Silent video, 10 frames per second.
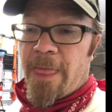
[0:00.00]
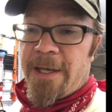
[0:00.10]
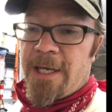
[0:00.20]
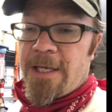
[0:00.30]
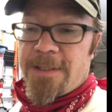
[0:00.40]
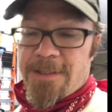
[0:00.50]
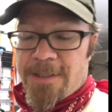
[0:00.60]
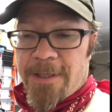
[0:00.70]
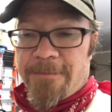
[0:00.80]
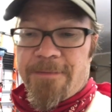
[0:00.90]

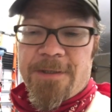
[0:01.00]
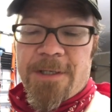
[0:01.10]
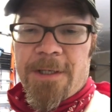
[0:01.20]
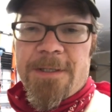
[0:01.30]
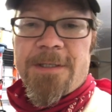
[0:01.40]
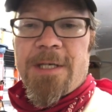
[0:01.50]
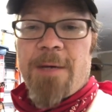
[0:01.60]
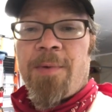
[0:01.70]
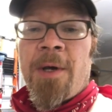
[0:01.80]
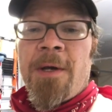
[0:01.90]
He's still
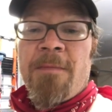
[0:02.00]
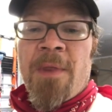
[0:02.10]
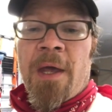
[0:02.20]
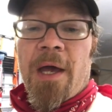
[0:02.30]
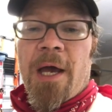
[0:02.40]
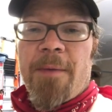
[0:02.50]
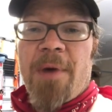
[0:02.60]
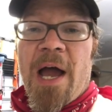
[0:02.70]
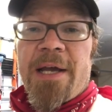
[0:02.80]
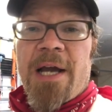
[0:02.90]
asleep,
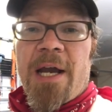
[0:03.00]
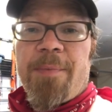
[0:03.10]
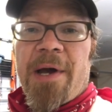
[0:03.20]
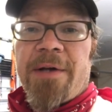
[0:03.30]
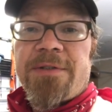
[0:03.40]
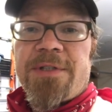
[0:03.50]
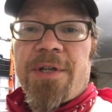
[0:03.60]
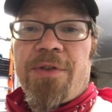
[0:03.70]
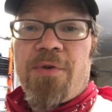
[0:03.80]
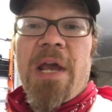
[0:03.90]
I got about
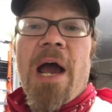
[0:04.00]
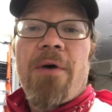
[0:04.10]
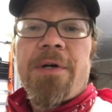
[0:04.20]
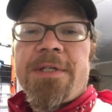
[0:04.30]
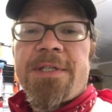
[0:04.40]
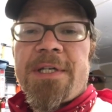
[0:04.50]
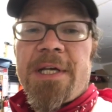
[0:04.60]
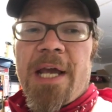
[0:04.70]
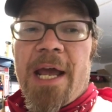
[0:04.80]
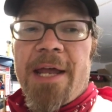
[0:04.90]
3 hours,
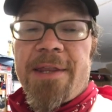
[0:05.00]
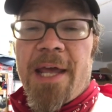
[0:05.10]
and